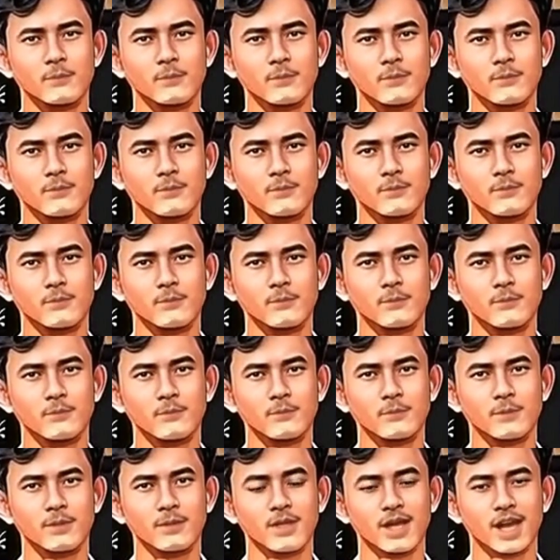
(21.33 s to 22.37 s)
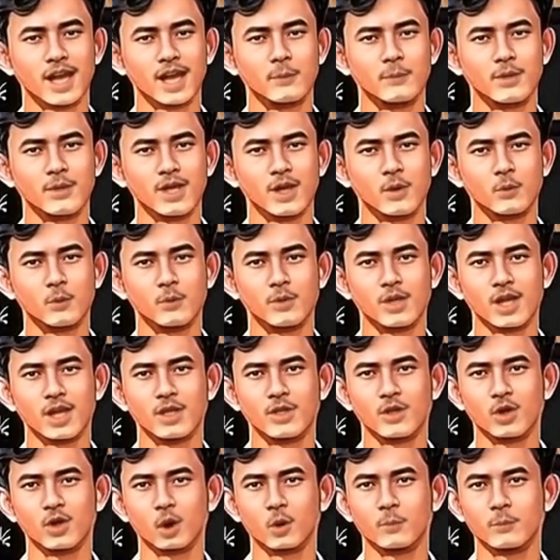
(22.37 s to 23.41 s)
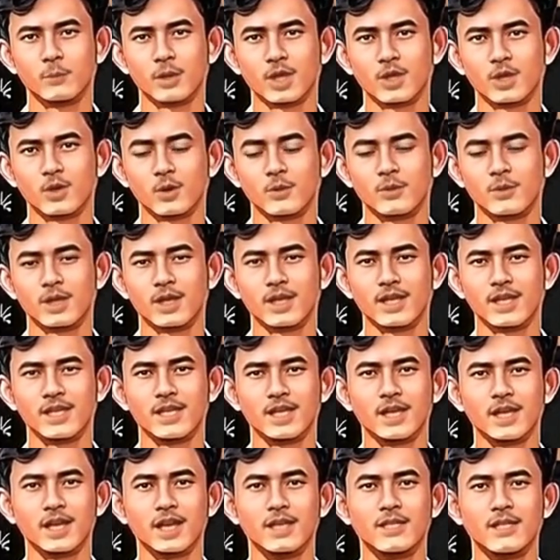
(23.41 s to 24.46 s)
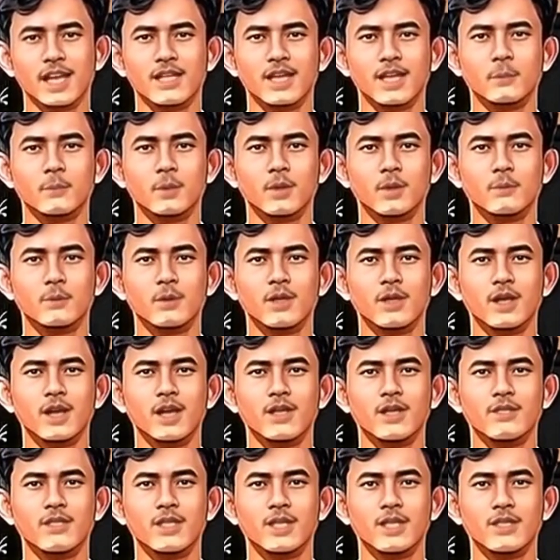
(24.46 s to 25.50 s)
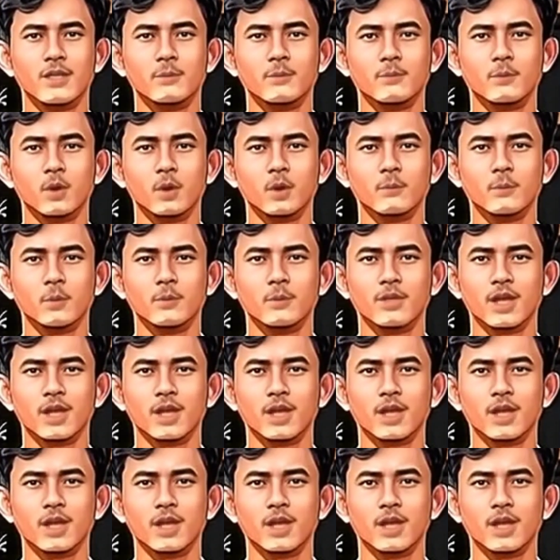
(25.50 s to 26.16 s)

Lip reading: are important components of an organization's risk management and resilience strategy.